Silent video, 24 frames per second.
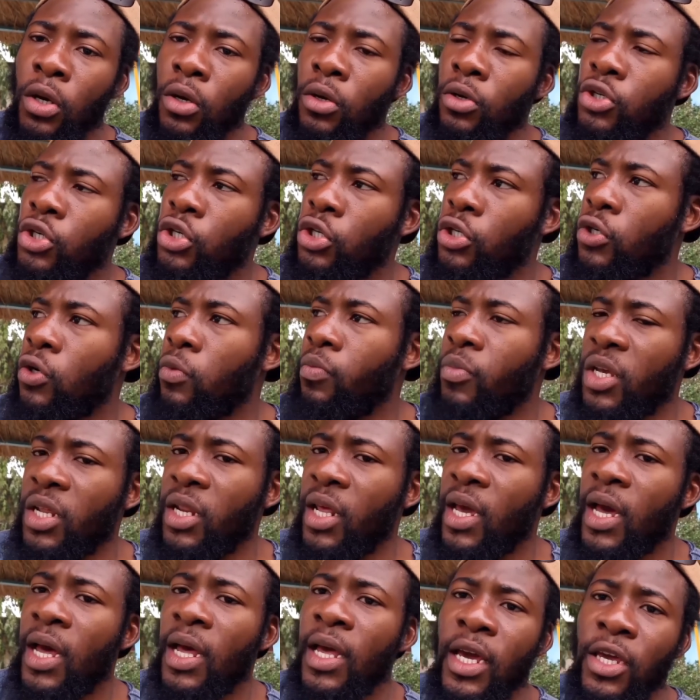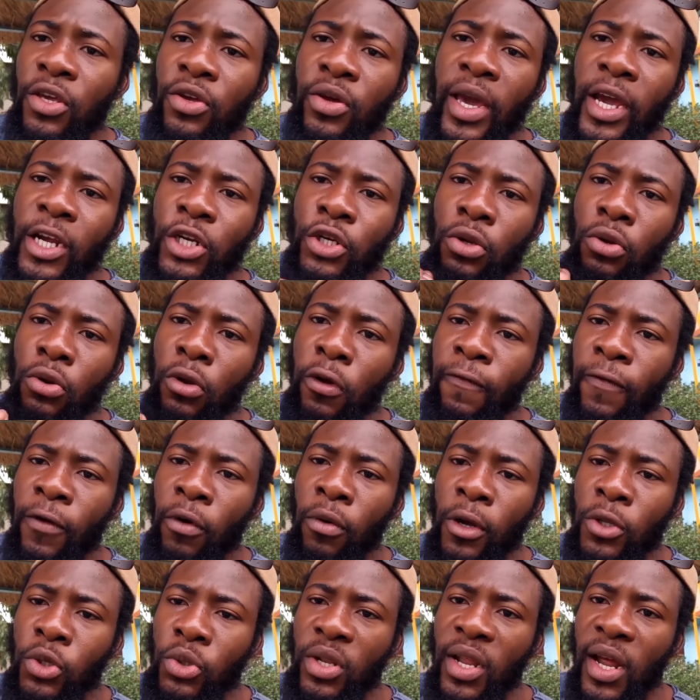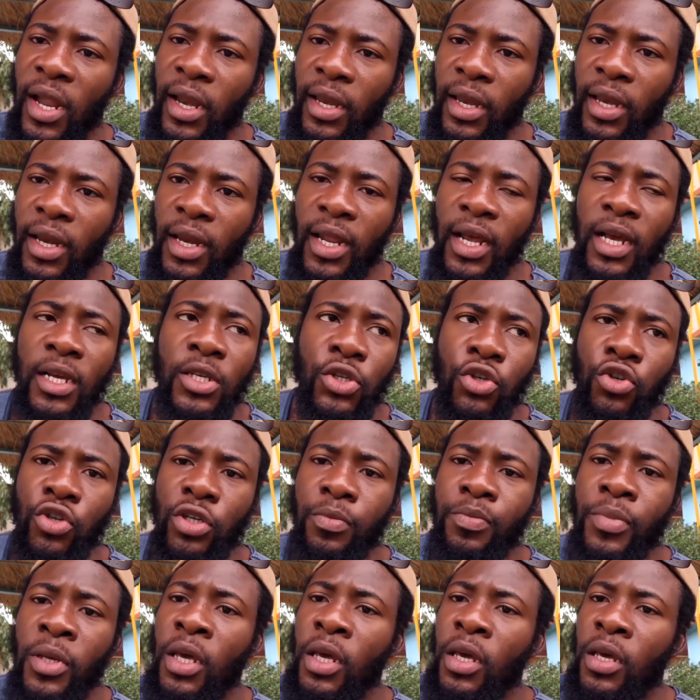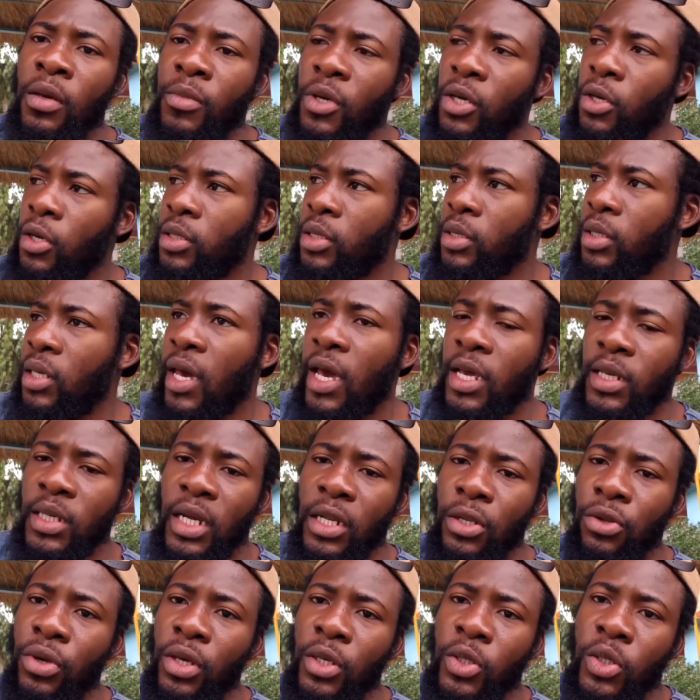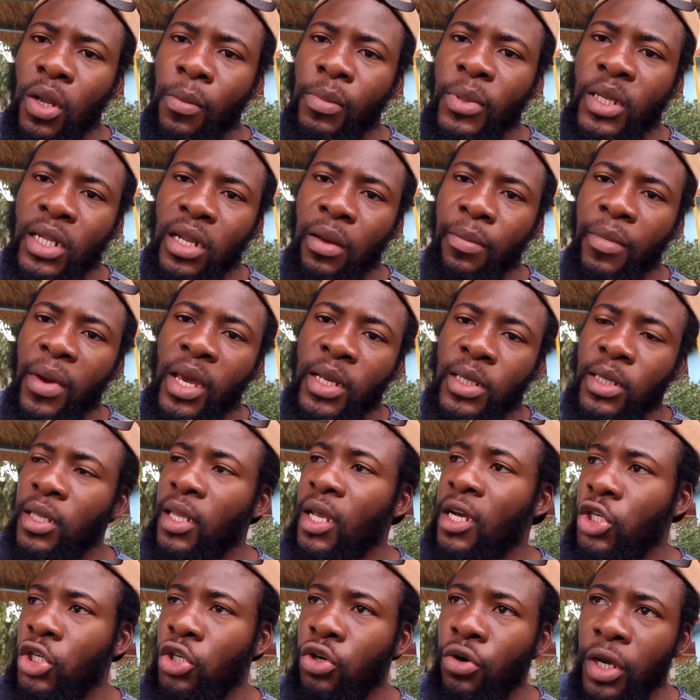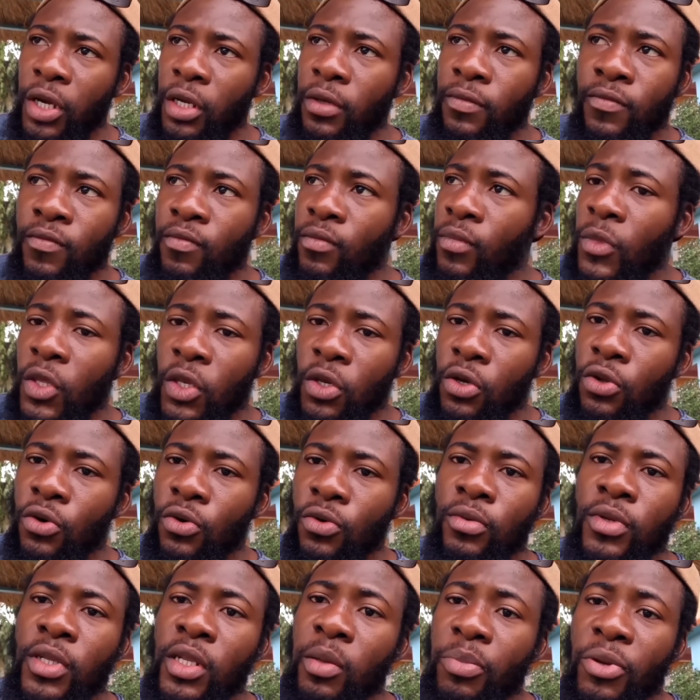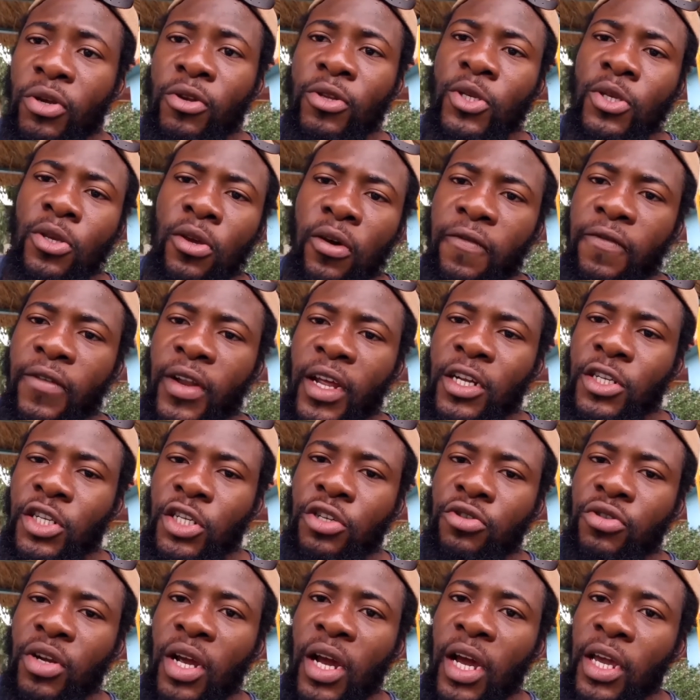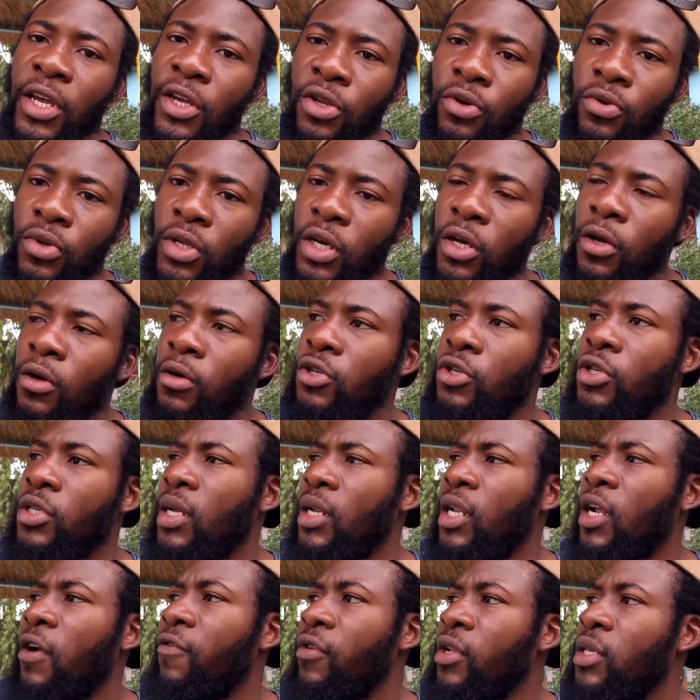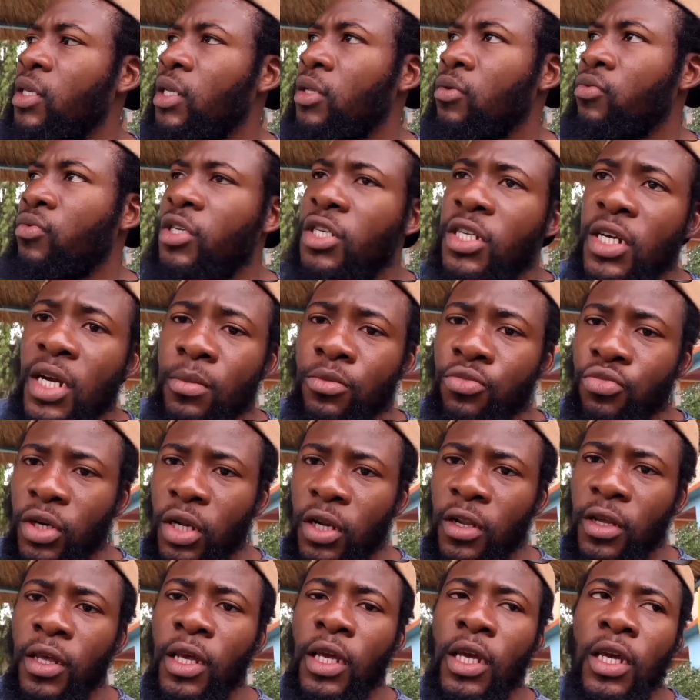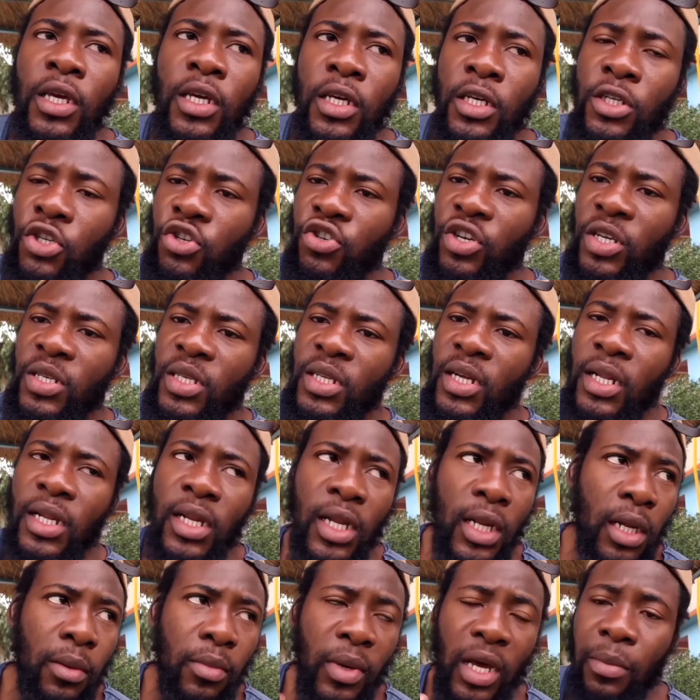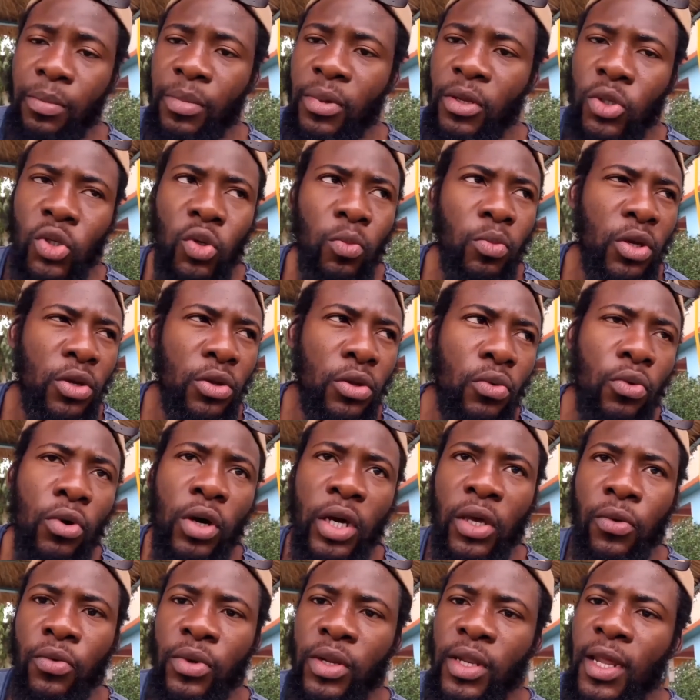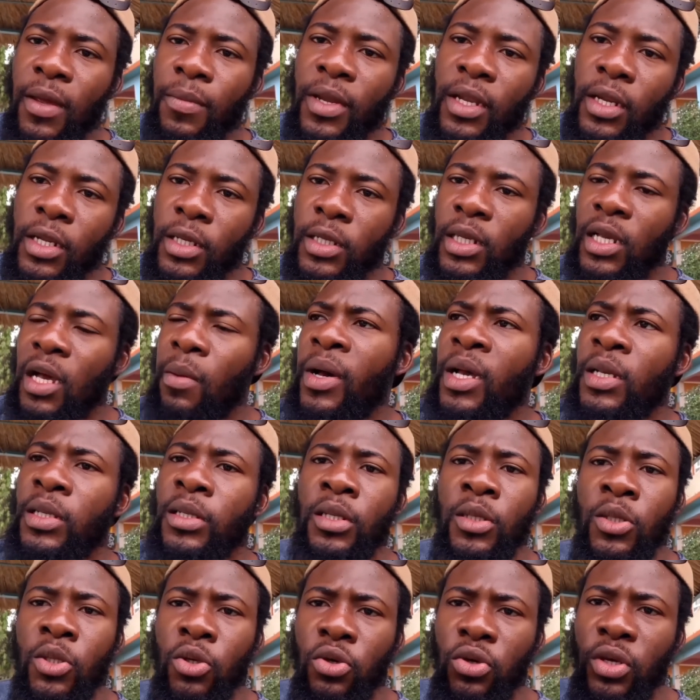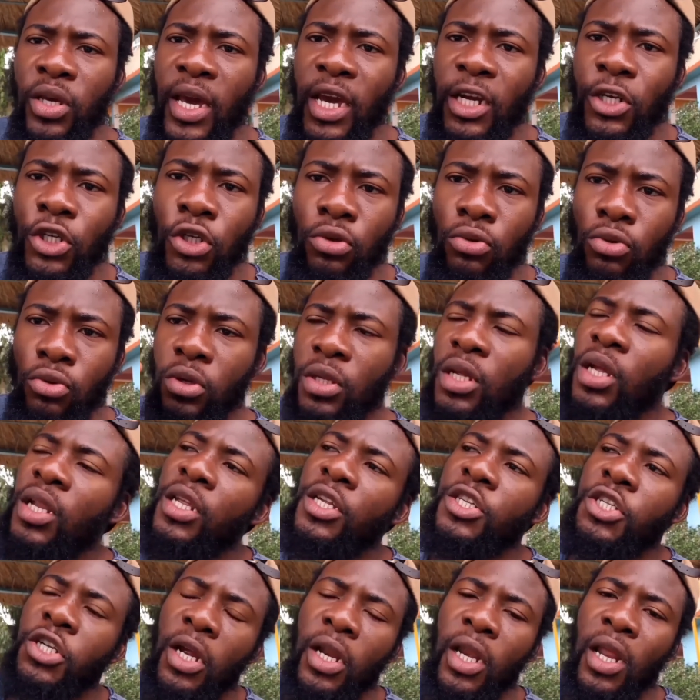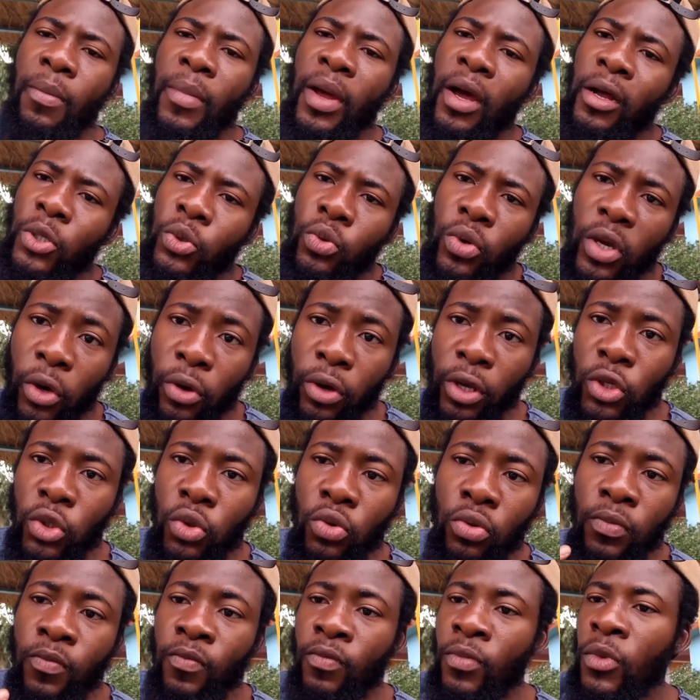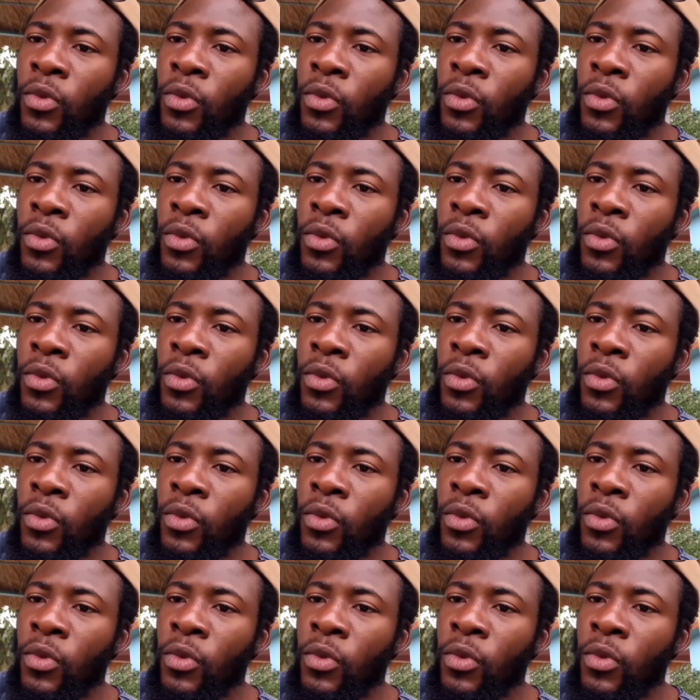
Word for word: on social media, and you guys should look forward to their next trip because these guys are doing something amazing. They are showing you know, the beauty of Nigeria, you know, the cultures and everything, which I'm really interested in and I'm happy to be, you know, working with them in this capacity. So you guys should totally check them out. We're going to,